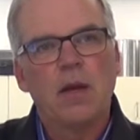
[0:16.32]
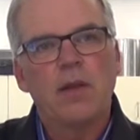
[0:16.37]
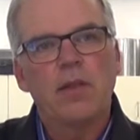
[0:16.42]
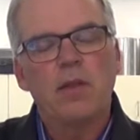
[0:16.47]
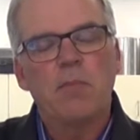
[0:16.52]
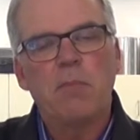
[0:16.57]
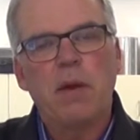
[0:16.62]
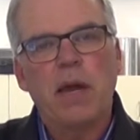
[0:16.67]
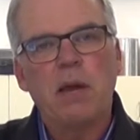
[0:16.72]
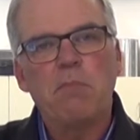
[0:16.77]

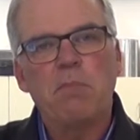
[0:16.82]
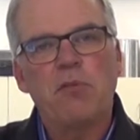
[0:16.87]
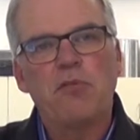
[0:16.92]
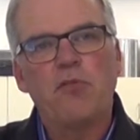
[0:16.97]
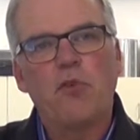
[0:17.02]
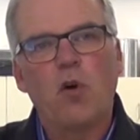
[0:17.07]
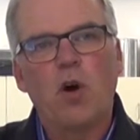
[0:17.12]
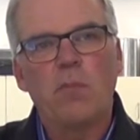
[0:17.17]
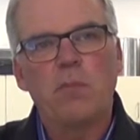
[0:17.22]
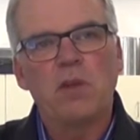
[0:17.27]
The main
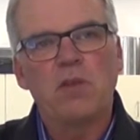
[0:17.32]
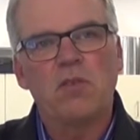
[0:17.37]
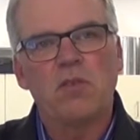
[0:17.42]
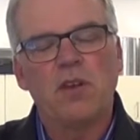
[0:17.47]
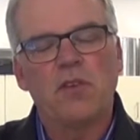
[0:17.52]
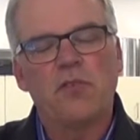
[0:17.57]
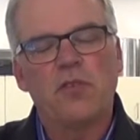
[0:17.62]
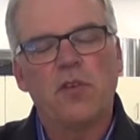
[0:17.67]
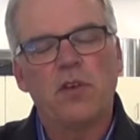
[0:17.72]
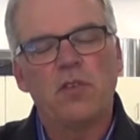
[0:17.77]
performance
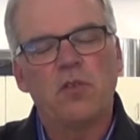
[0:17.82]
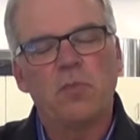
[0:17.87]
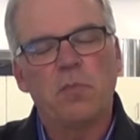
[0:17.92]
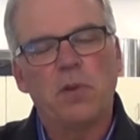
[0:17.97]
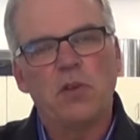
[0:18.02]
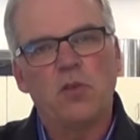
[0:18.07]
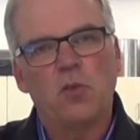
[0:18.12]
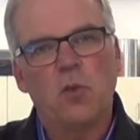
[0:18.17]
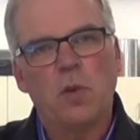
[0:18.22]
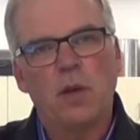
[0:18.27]
difference
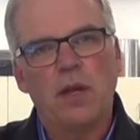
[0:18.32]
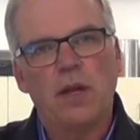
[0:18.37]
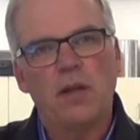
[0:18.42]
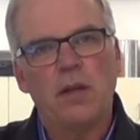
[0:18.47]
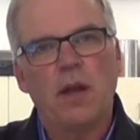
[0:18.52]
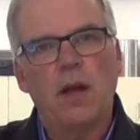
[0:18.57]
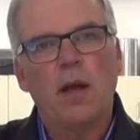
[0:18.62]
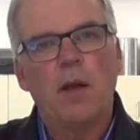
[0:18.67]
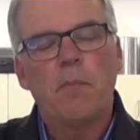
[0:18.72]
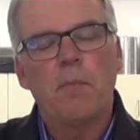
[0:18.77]

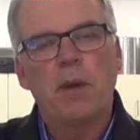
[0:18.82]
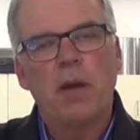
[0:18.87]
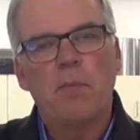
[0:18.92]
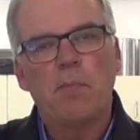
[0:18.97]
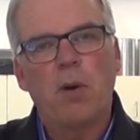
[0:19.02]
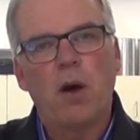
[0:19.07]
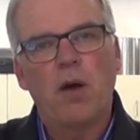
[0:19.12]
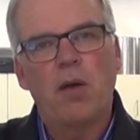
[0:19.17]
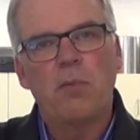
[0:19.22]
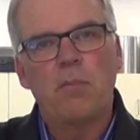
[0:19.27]
between pink
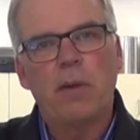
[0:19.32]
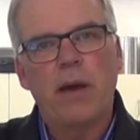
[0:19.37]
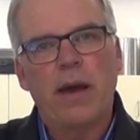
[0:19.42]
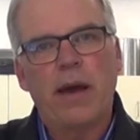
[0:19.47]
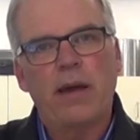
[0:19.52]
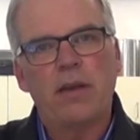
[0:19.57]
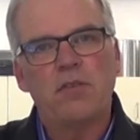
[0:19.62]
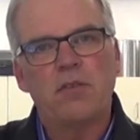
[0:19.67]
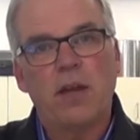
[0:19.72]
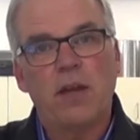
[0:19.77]
poly
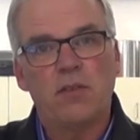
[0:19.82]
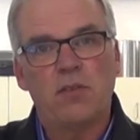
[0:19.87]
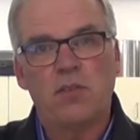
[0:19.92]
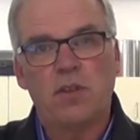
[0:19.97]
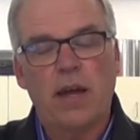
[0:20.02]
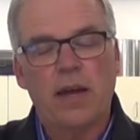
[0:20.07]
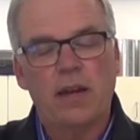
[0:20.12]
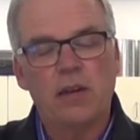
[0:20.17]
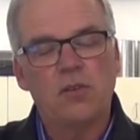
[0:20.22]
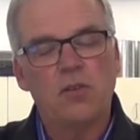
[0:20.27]
bags and
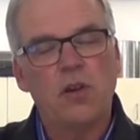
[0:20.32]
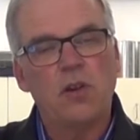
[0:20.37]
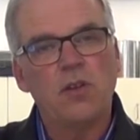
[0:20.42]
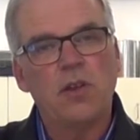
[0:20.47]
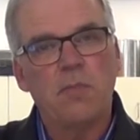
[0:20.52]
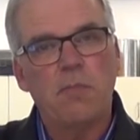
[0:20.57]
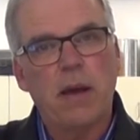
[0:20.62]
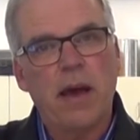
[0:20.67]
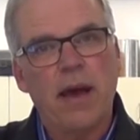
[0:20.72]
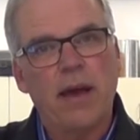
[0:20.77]
static
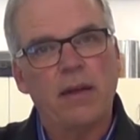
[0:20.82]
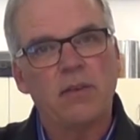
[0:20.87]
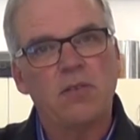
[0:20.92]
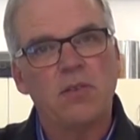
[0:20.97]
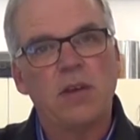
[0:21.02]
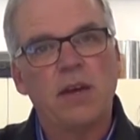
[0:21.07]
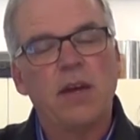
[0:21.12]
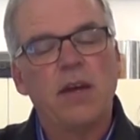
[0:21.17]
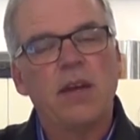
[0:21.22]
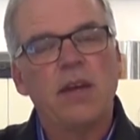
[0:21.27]
shielding bags
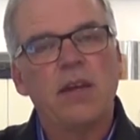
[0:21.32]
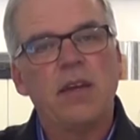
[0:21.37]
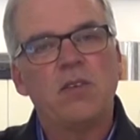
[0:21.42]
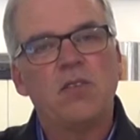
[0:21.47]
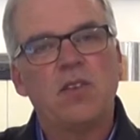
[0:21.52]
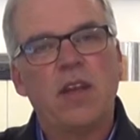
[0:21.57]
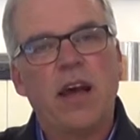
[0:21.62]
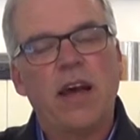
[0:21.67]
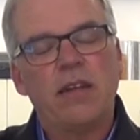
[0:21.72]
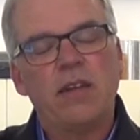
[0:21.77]

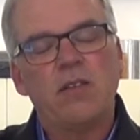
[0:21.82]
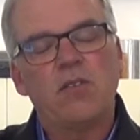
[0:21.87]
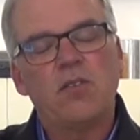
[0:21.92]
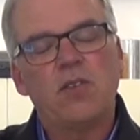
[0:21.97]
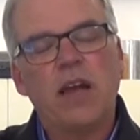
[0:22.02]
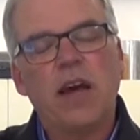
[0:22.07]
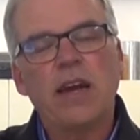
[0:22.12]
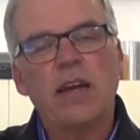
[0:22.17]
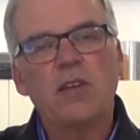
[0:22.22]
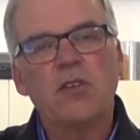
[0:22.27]
is that
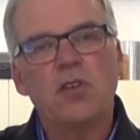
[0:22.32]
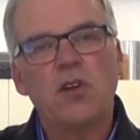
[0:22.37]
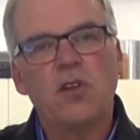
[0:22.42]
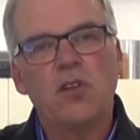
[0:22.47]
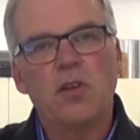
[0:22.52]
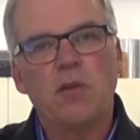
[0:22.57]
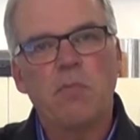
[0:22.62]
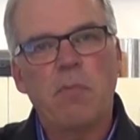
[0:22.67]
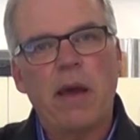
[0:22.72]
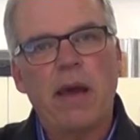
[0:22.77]
static
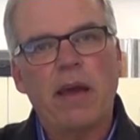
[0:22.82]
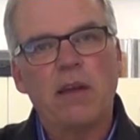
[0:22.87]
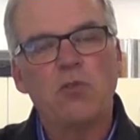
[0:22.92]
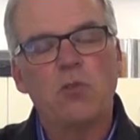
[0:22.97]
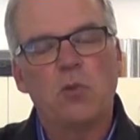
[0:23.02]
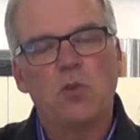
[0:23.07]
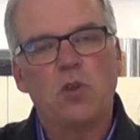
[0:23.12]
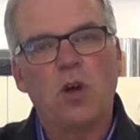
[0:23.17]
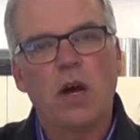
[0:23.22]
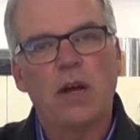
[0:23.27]
shielding
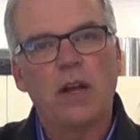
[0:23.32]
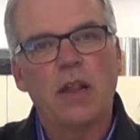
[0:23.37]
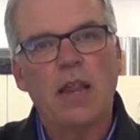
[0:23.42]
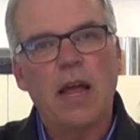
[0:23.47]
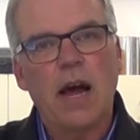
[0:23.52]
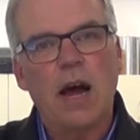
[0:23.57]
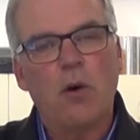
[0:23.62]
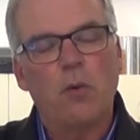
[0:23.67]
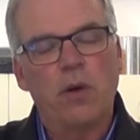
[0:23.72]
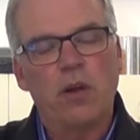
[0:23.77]
bags will not
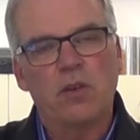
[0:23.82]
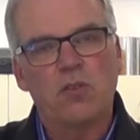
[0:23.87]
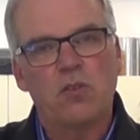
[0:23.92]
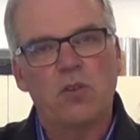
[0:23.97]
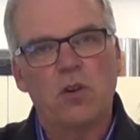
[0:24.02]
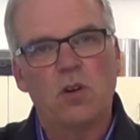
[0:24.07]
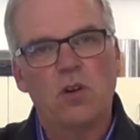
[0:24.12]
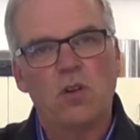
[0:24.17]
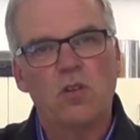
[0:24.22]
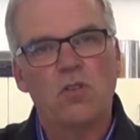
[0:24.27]
allow
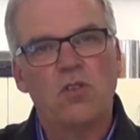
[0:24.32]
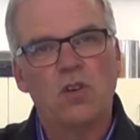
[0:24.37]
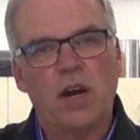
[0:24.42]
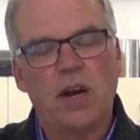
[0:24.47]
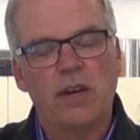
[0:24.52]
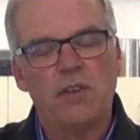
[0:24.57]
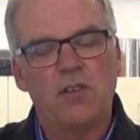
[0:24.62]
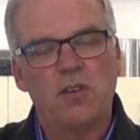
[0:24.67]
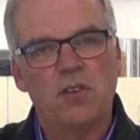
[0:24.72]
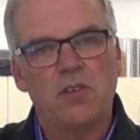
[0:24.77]
external
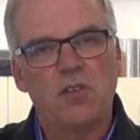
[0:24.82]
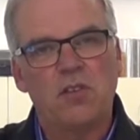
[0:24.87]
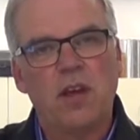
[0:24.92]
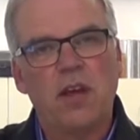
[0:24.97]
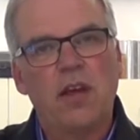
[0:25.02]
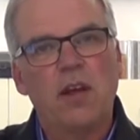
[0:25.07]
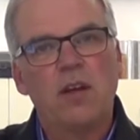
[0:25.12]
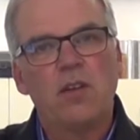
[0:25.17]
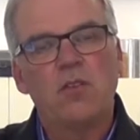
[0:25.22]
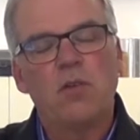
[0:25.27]
charges
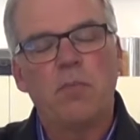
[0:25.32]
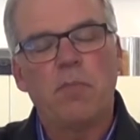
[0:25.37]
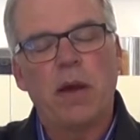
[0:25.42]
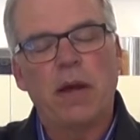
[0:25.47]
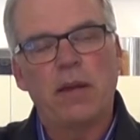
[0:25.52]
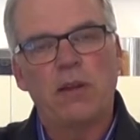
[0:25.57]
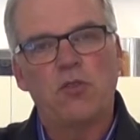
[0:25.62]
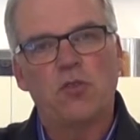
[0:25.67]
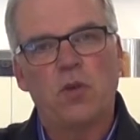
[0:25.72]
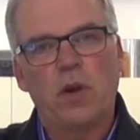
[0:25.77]
to
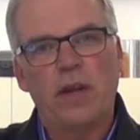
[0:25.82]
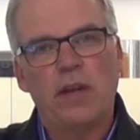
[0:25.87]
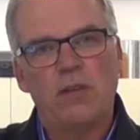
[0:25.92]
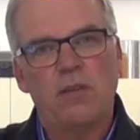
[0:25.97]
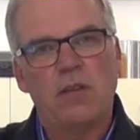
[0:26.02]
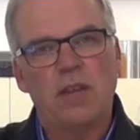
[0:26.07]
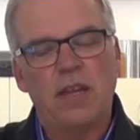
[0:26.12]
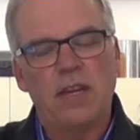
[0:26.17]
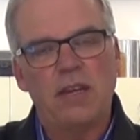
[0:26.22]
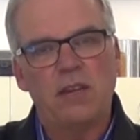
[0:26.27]
penetrate
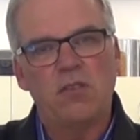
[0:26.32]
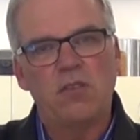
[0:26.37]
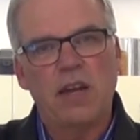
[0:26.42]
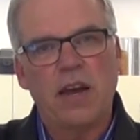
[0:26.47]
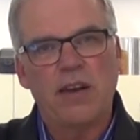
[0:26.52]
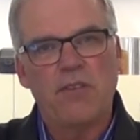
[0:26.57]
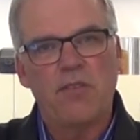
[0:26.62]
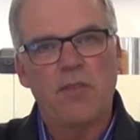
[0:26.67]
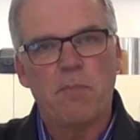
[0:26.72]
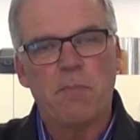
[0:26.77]
to the
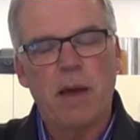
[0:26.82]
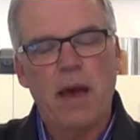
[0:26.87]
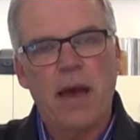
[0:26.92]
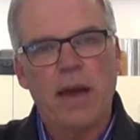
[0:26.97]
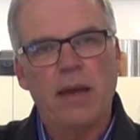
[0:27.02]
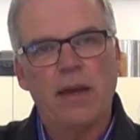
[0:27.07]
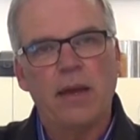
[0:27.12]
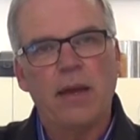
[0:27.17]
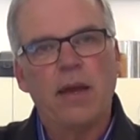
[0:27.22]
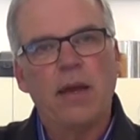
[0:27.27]
inside of the
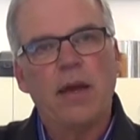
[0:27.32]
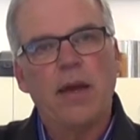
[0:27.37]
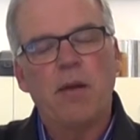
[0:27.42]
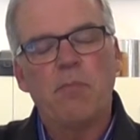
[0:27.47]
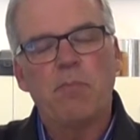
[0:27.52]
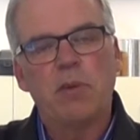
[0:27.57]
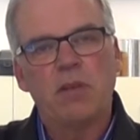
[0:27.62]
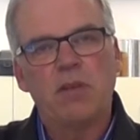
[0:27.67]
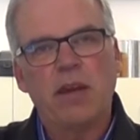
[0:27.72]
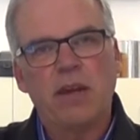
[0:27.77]
bag
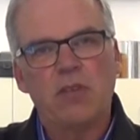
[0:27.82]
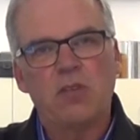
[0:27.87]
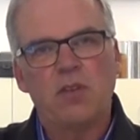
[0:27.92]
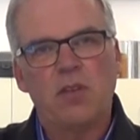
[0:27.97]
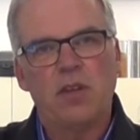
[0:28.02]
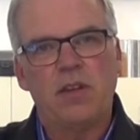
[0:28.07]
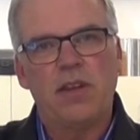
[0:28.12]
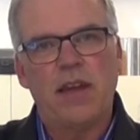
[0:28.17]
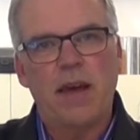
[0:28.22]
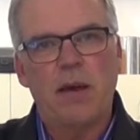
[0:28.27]
and
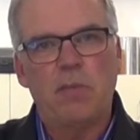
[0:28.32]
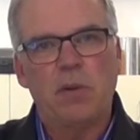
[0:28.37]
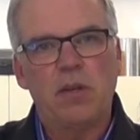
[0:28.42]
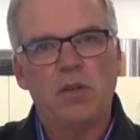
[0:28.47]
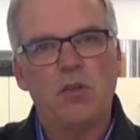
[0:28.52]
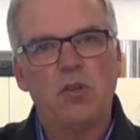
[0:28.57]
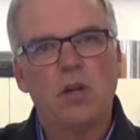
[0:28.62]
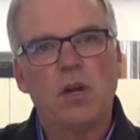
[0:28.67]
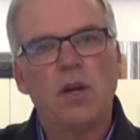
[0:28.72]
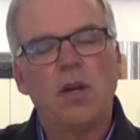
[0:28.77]
potentially
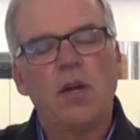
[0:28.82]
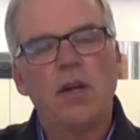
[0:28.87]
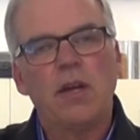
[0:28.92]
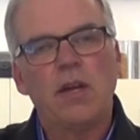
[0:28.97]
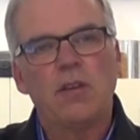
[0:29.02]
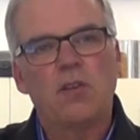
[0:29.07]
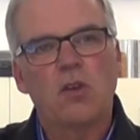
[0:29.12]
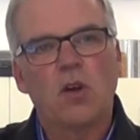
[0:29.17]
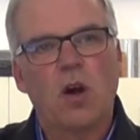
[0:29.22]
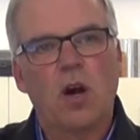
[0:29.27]
damage
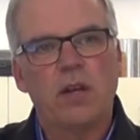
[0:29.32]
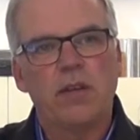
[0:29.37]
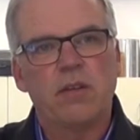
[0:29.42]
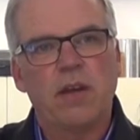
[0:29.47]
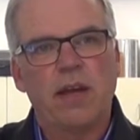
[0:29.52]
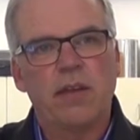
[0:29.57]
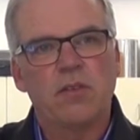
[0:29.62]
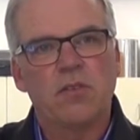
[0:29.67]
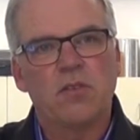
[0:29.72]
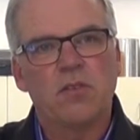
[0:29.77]
its
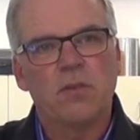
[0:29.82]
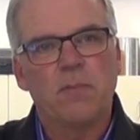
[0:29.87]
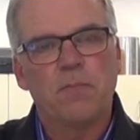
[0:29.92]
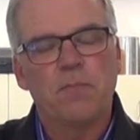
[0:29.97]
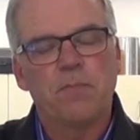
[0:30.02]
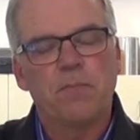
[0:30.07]
contents.